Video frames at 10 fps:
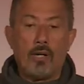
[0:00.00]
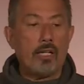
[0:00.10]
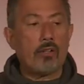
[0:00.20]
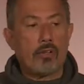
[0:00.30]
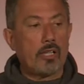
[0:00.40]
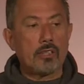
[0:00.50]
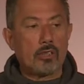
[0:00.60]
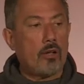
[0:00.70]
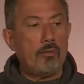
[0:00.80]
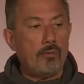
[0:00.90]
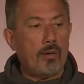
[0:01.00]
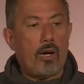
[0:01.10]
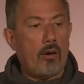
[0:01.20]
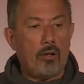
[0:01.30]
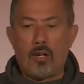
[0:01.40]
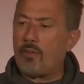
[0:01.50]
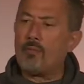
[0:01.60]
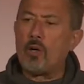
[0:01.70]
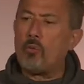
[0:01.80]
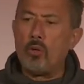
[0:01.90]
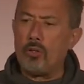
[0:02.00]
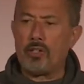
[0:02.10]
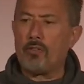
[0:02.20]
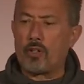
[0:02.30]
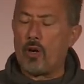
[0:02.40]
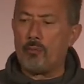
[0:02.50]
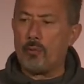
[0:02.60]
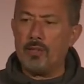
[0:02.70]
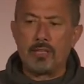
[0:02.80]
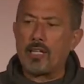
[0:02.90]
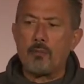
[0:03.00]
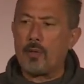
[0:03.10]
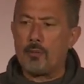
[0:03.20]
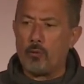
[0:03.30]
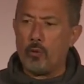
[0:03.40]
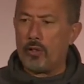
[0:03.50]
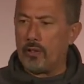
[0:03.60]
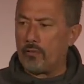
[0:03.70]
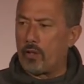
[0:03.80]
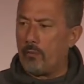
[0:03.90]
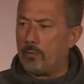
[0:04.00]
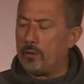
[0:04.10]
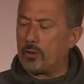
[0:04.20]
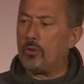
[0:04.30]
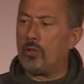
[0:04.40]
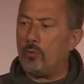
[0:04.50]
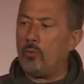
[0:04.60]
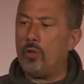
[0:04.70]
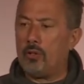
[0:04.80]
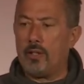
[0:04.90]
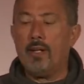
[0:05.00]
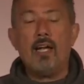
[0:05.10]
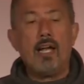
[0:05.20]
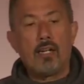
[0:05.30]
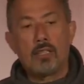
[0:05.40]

my inner critic has told me my whole life, I'm not worthy of compliments. Other people are worthy of compliments. You're not worthy. And I